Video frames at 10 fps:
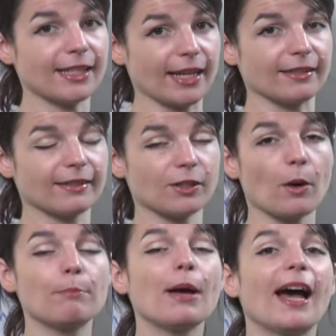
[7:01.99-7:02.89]
tense. So
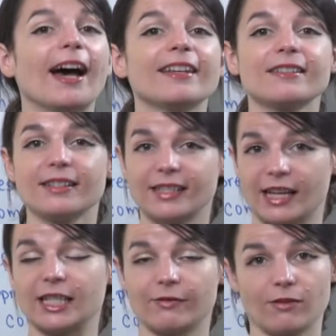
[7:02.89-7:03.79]
a past
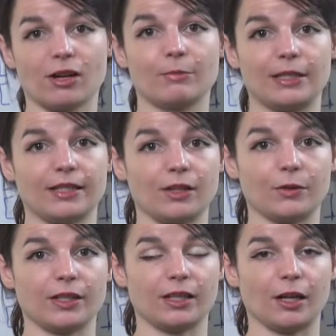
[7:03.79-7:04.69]
tense verb is
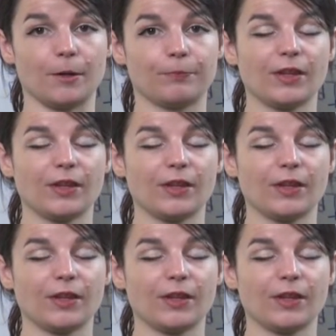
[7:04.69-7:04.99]
used here.